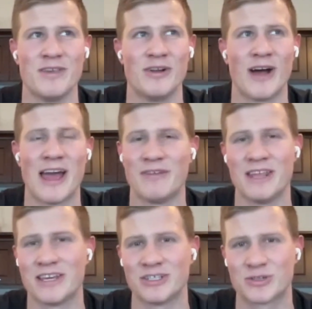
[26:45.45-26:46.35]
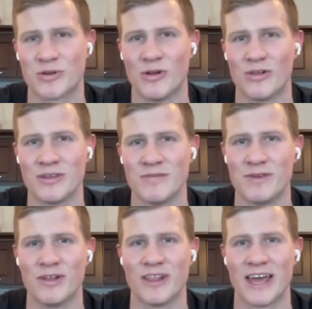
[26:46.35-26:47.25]
don't have any control. You
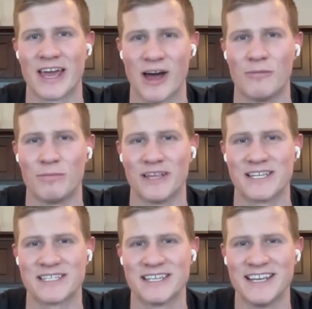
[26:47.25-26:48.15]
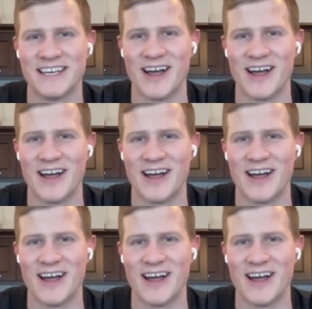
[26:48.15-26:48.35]
feel like helpless.